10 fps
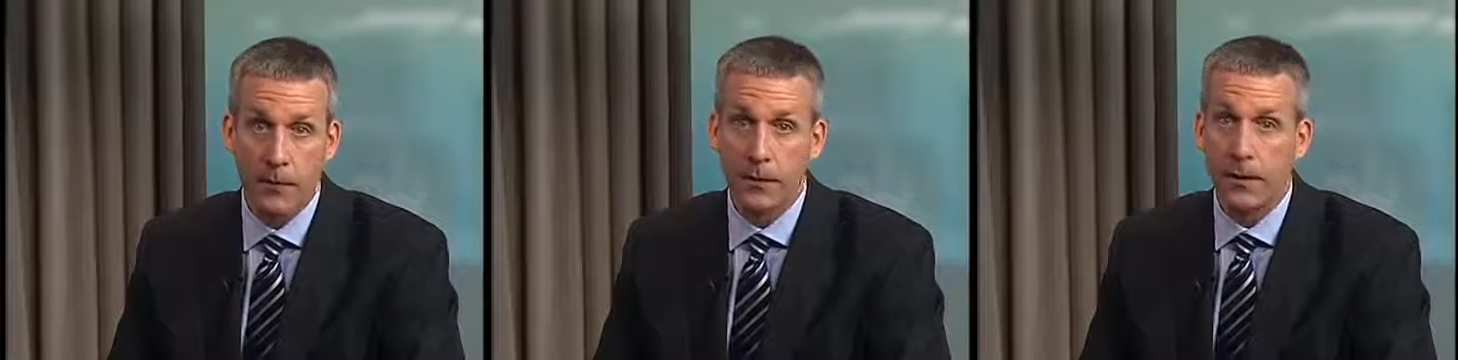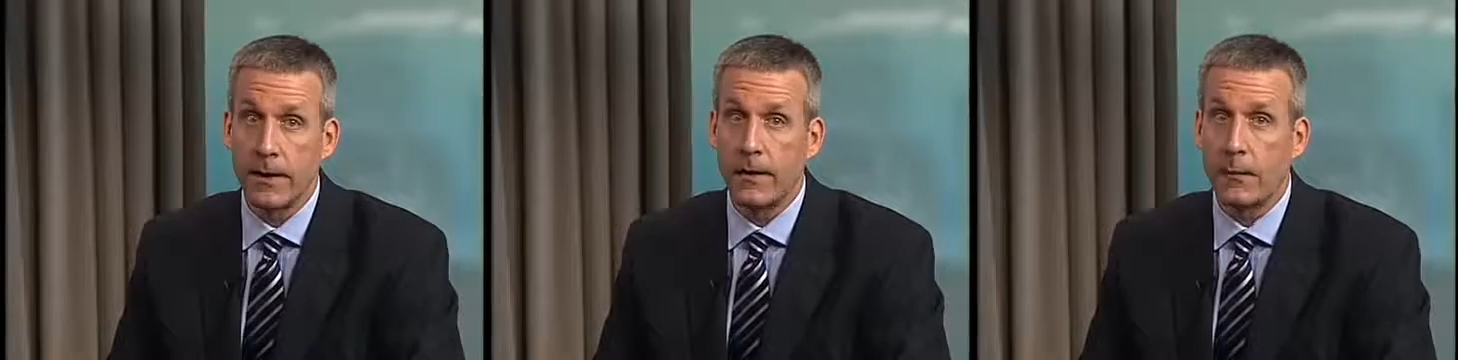We'll
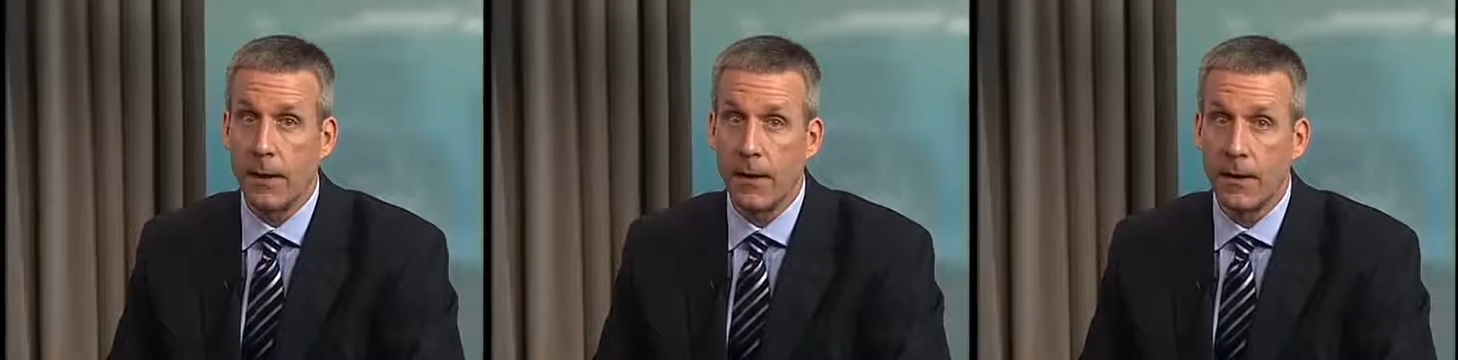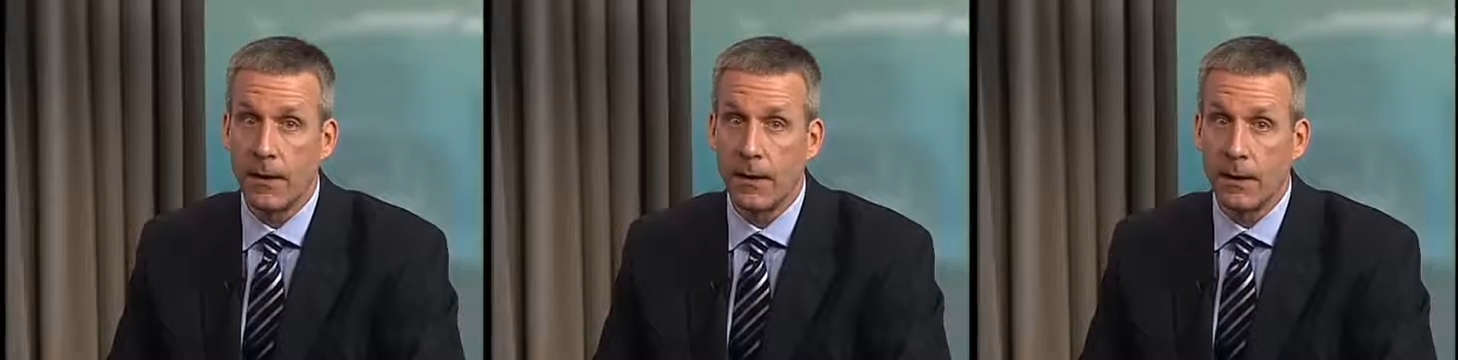see you next
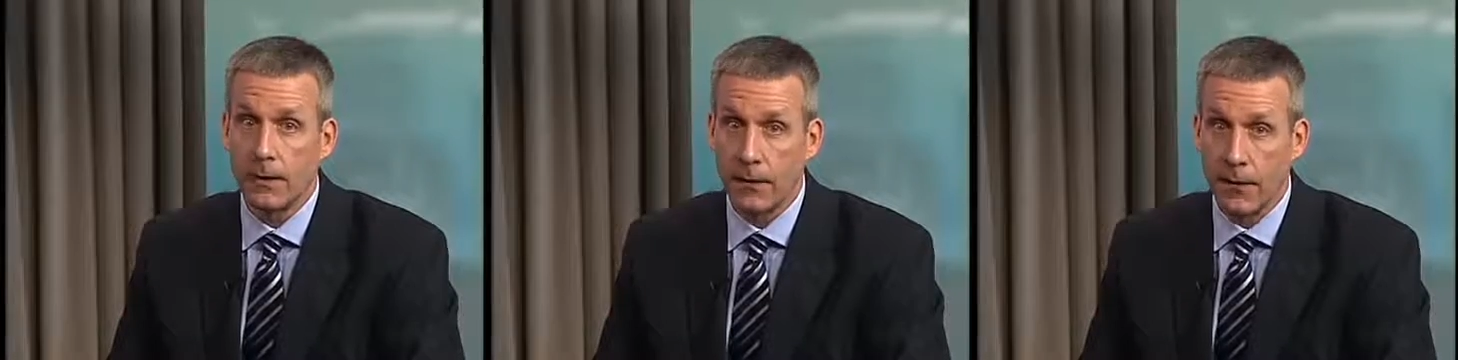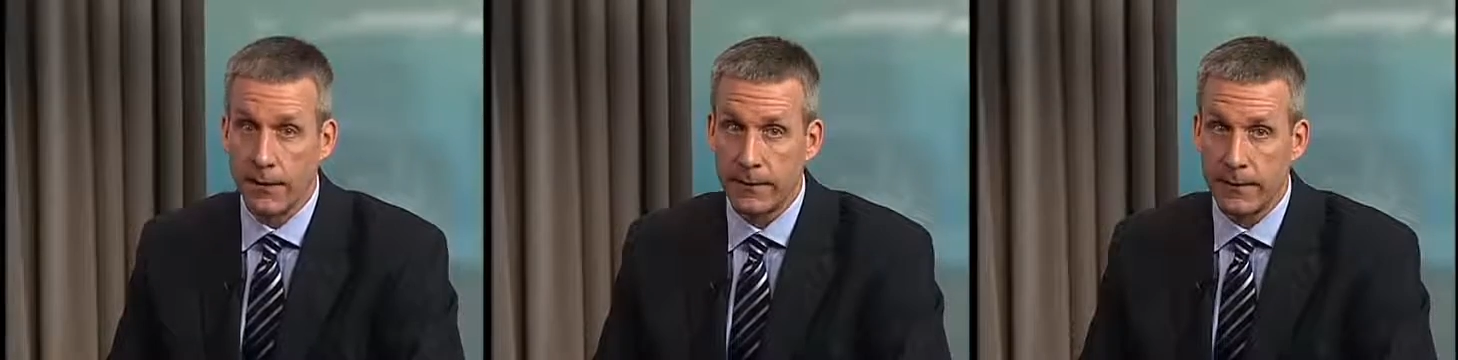month.
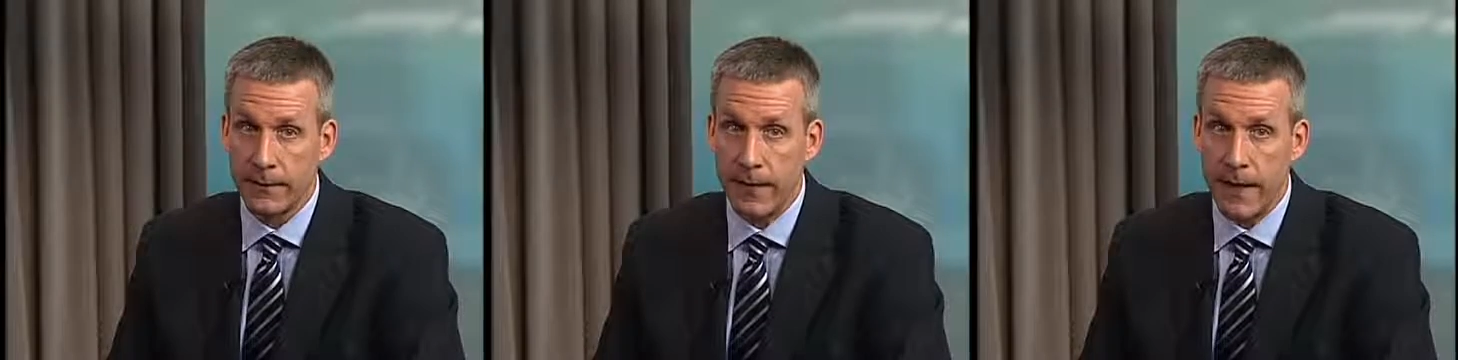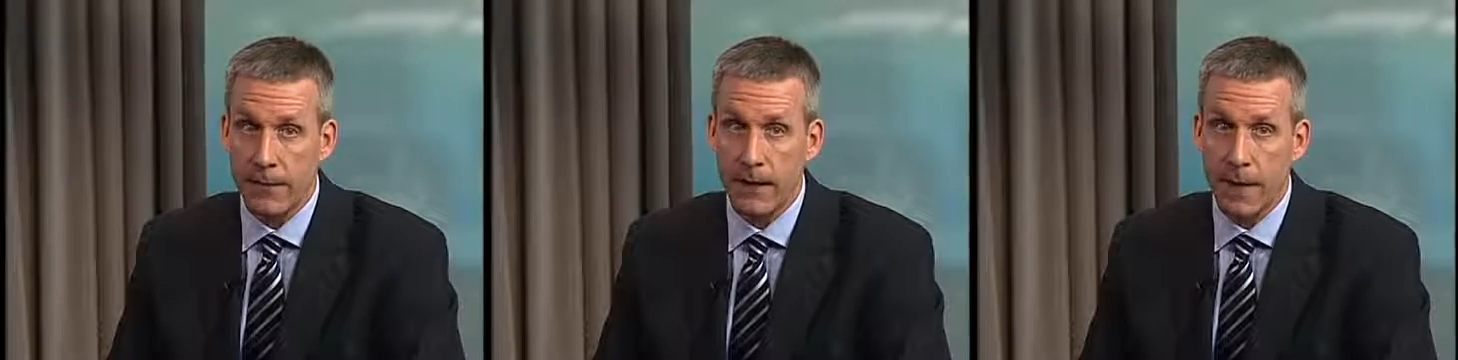Until then, seize
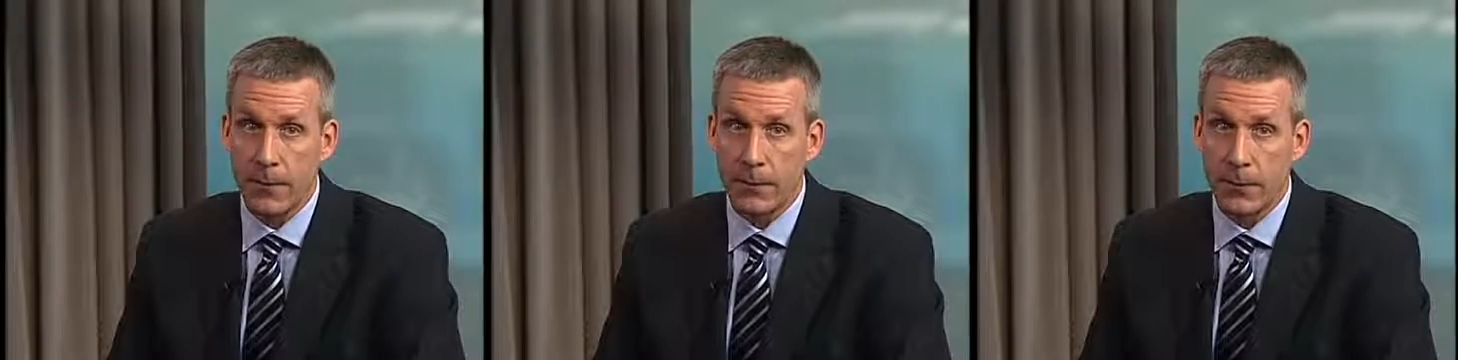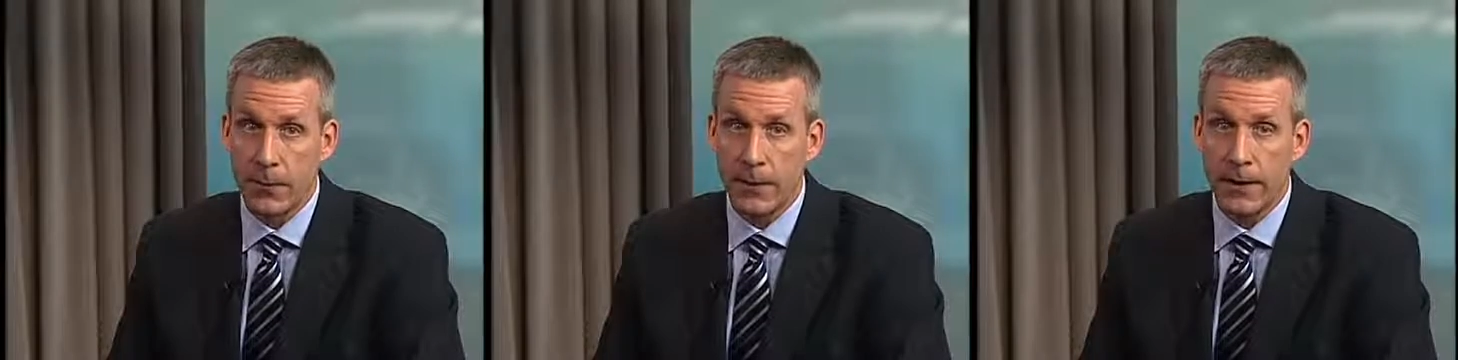every
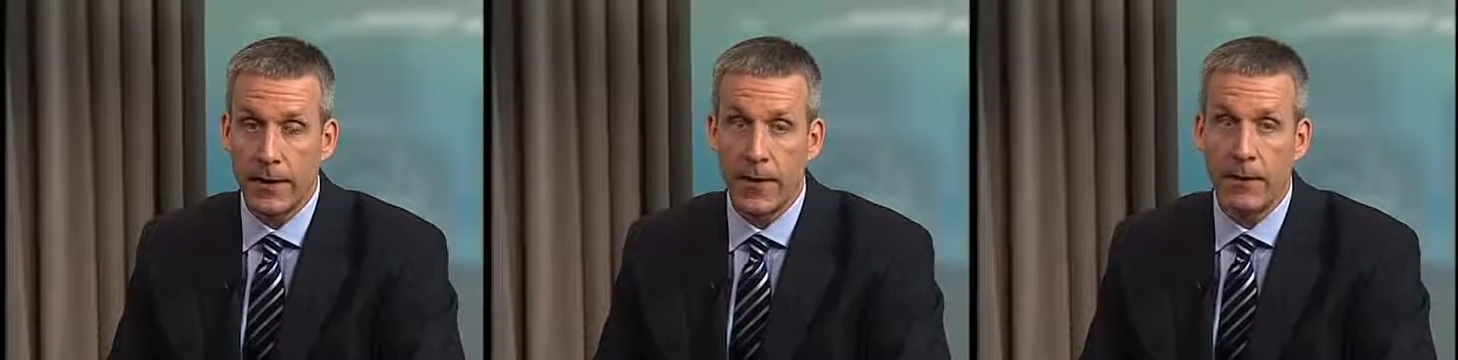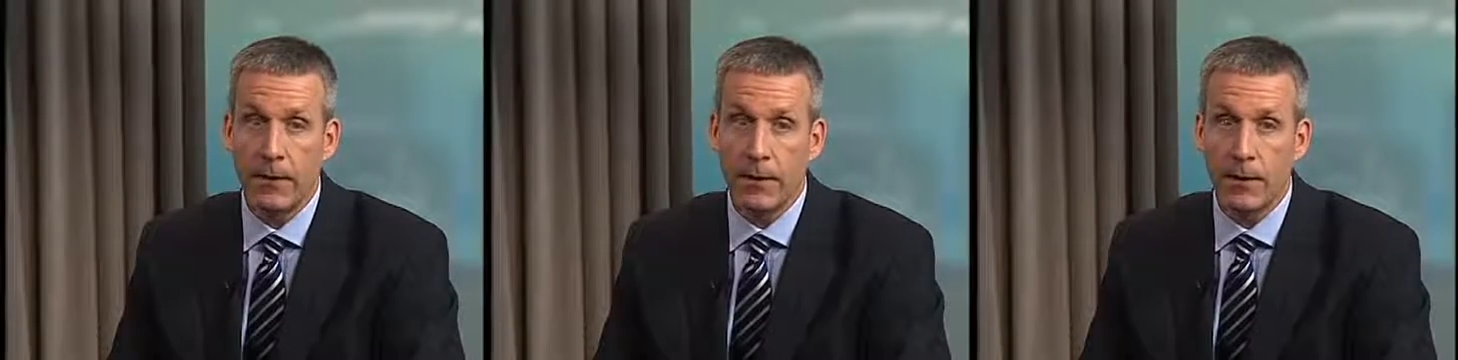opportunity
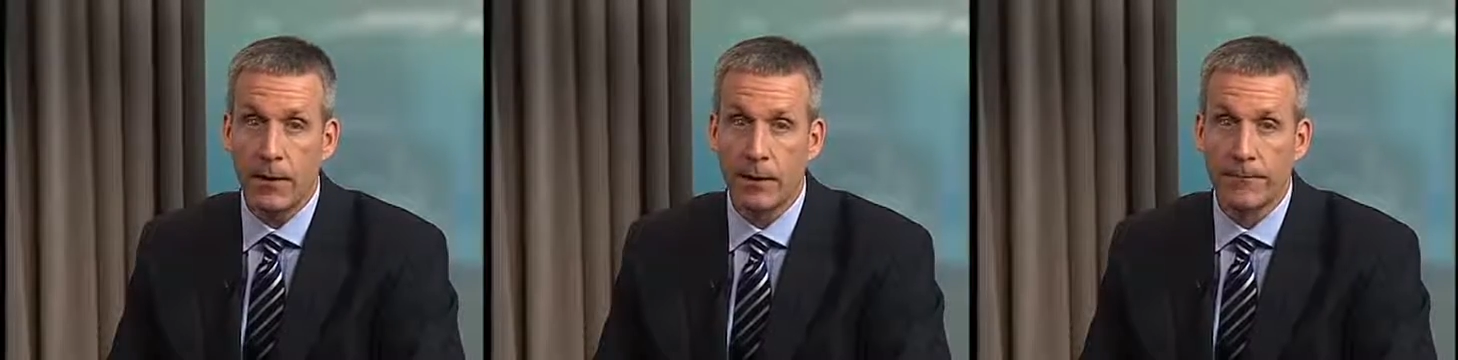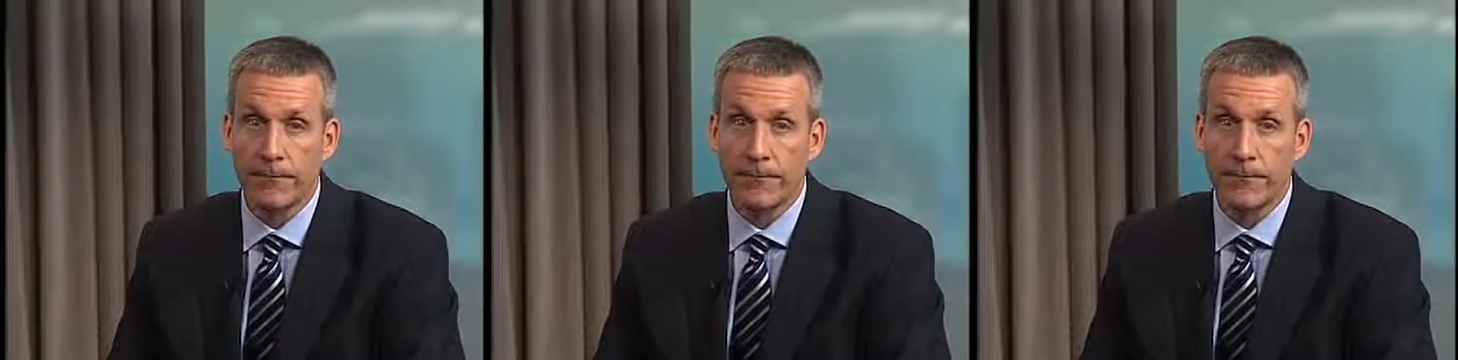in the new year.